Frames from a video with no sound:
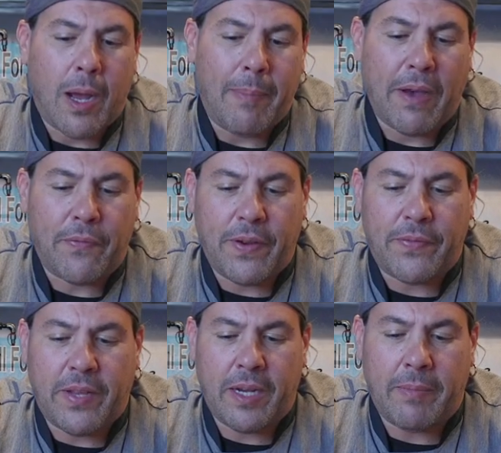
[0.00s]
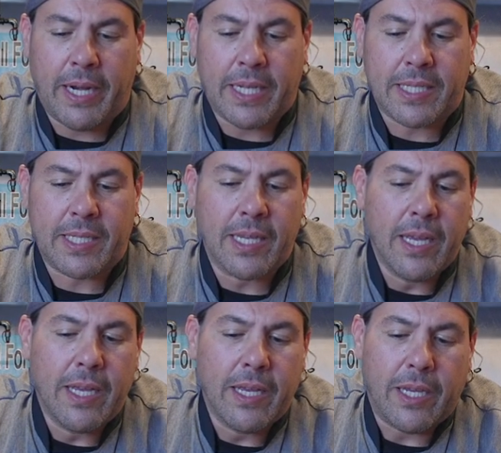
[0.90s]
about 15 minutes.
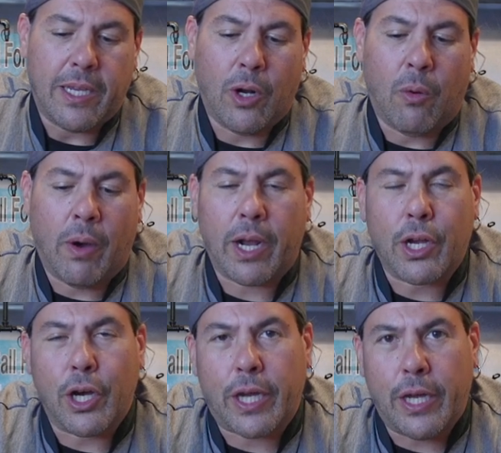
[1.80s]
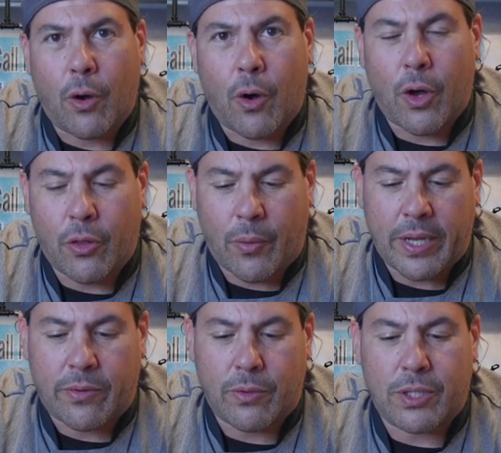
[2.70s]
You don't want to cook it all the
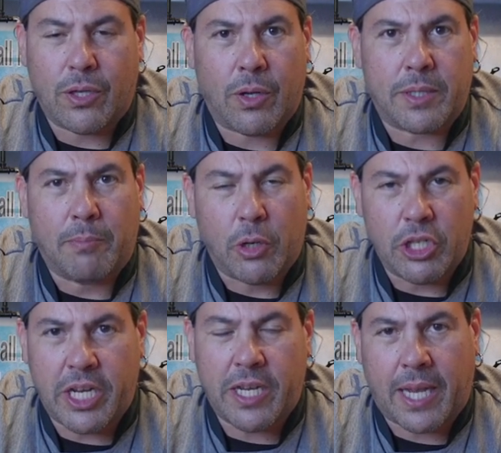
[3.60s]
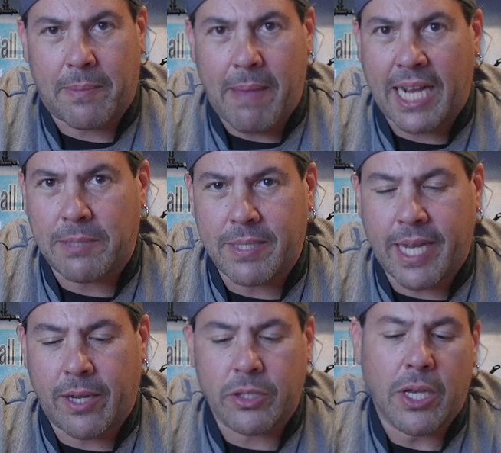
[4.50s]
way through so it's mushy like mashed
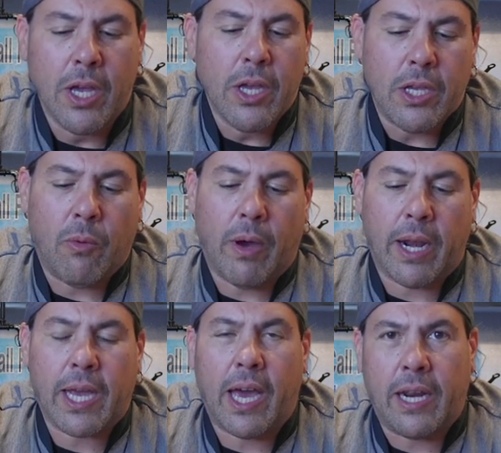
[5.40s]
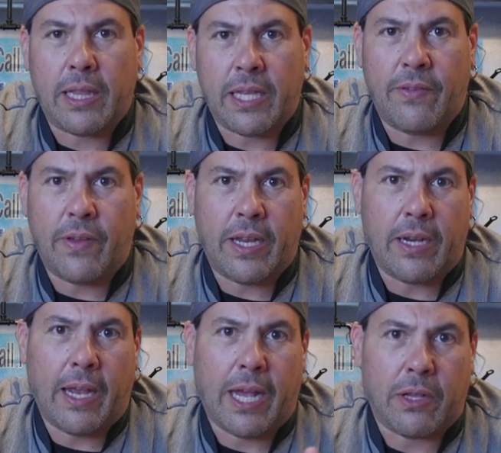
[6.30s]
potatoes. You want to kind of leave
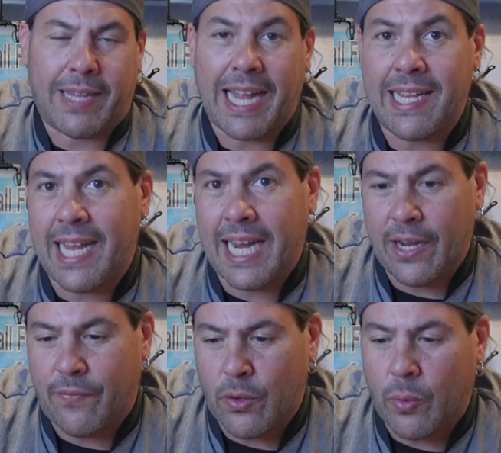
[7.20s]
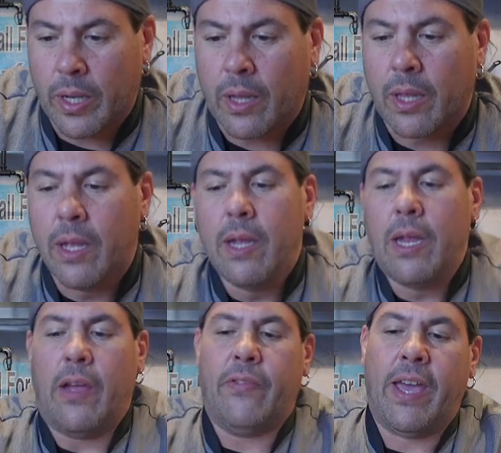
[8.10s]
it al dente, if you will.
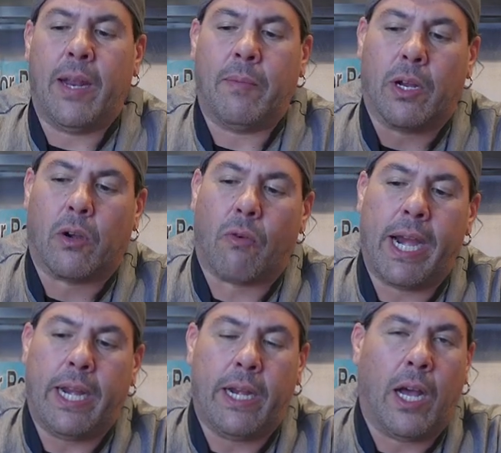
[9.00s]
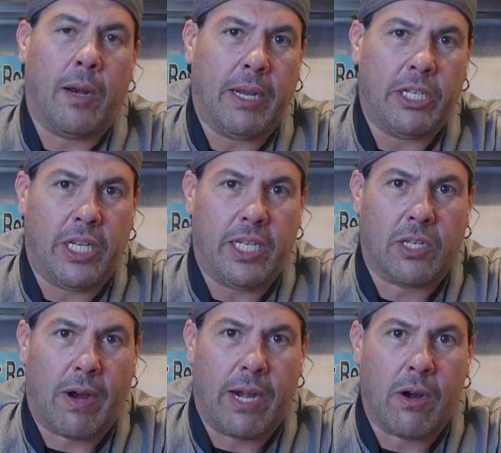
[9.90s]
And then I'm going to grate it on my cheese
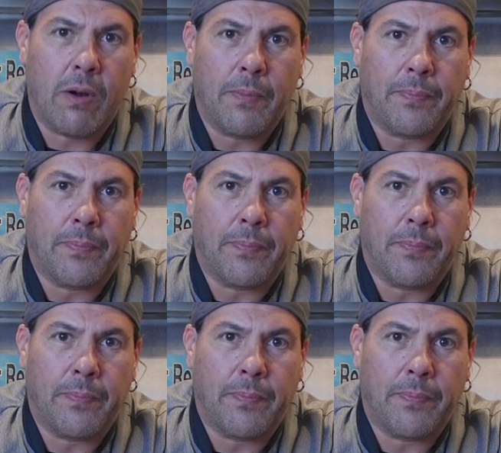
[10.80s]
grater